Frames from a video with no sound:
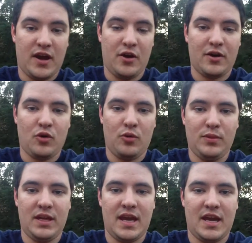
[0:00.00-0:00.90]
Eric
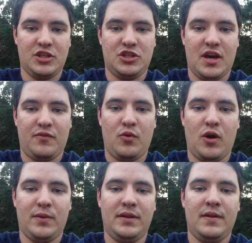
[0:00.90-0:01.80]
Holmlund, and Jeff
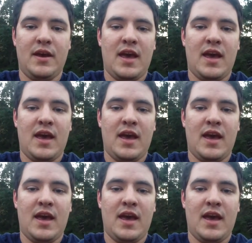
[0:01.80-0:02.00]
Wellman.